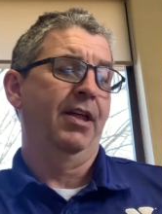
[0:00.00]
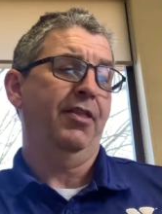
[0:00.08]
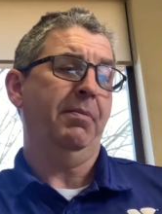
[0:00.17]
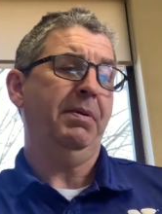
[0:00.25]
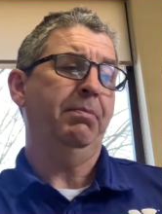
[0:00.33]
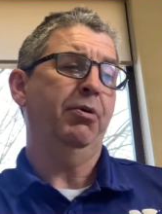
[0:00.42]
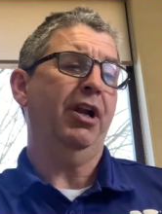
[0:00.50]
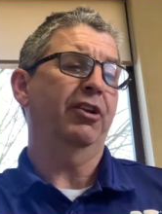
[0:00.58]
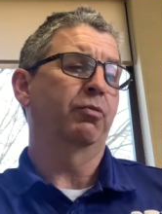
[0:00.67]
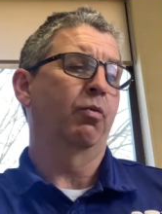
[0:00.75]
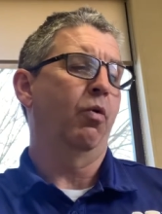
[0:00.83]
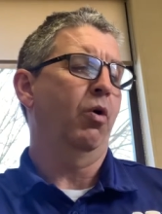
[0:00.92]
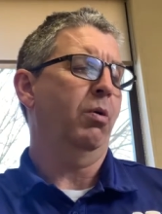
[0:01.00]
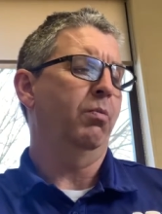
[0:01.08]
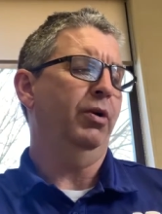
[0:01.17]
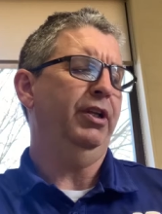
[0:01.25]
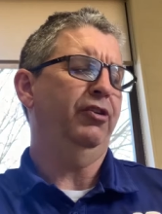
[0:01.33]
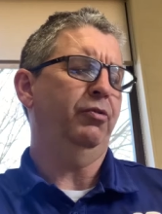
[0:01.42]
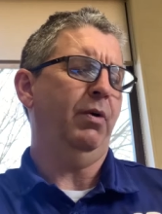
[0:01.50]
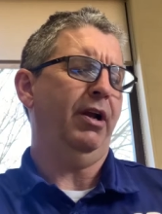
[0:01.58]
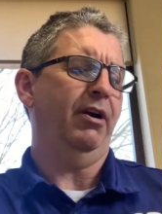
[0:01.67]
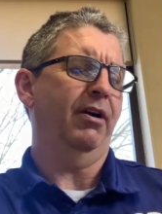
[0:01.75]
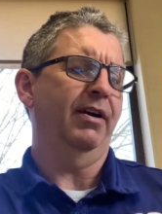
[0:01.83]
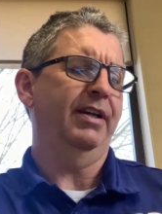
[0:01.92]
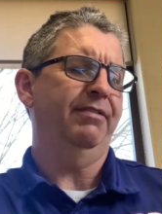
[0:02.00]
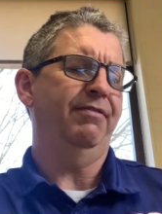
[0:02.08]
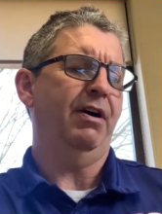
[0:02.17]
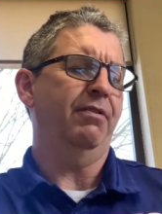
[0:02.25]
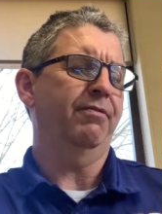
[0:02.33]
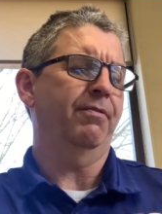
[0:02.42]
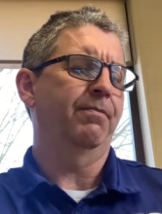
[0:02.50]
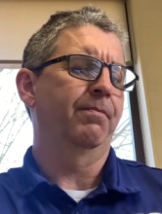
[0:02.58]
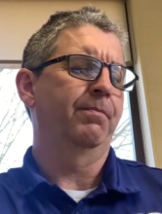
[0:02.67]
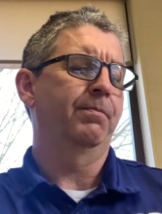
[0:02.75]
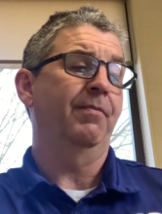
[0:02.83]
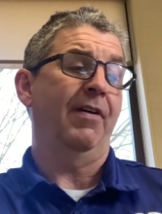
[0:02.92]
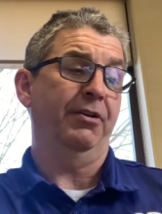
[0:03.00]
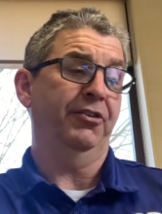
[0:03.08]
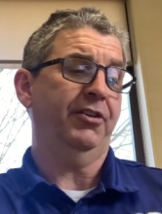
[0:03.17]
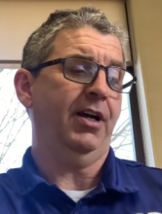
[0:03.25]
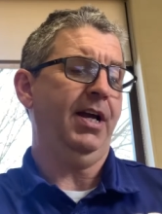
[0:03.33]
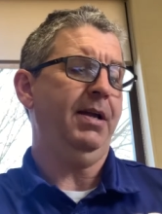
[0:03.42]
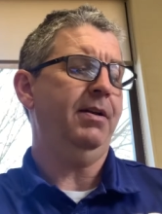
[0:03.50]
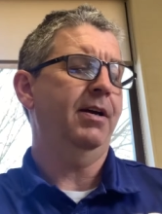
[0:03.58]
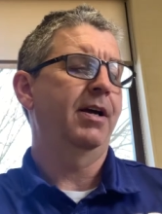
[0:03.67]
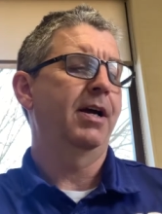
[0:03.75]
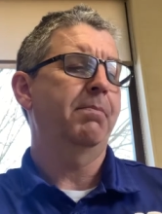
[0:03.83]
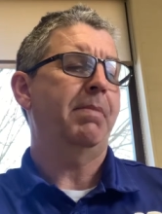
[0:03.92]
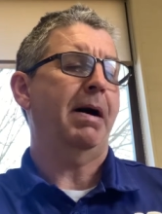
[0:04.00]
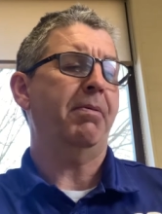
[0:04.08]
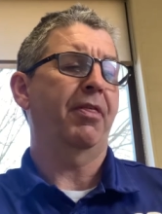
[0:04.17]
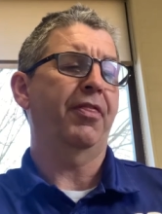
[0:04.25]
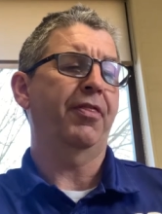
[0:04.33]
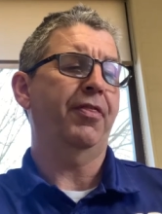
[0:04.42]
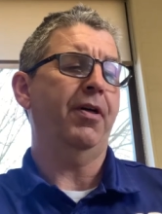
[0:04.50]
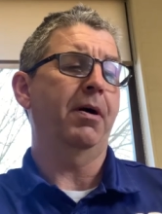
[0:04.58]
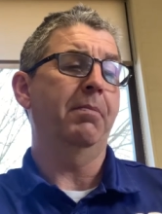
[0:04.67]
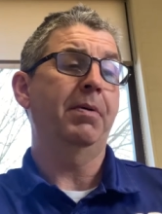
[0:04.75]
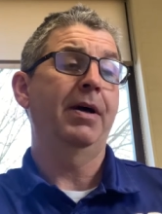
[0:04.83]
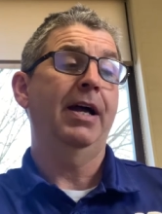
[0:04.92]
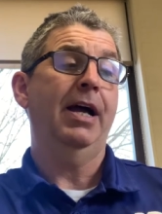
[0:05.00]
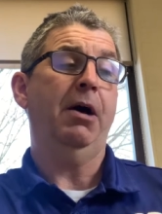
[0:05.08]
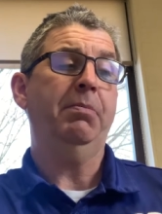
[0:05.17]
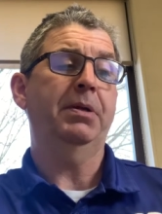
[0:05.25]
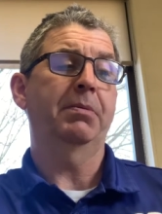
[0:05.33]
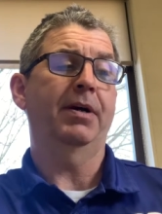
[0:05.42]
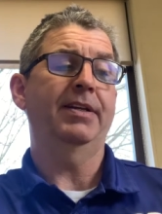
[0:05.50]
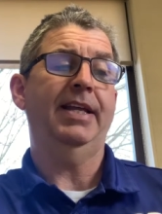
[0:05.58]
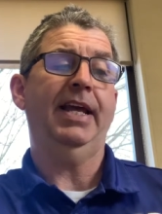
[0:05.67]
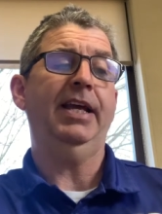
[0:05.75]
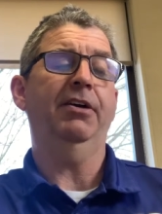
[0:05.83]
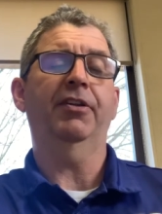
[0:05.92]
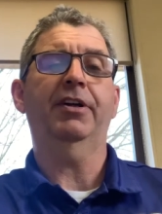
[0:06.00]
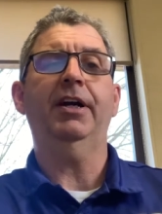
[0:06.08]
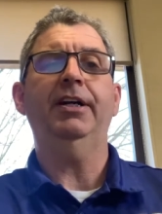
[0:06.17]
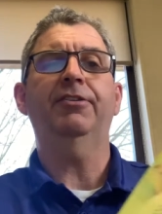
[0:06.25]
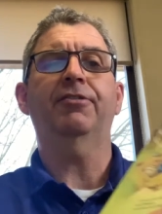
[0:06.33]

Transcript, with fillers: Thumpity put on his warm woolly sweater. He found, found his kite. Papa Thump helped him untangle the kite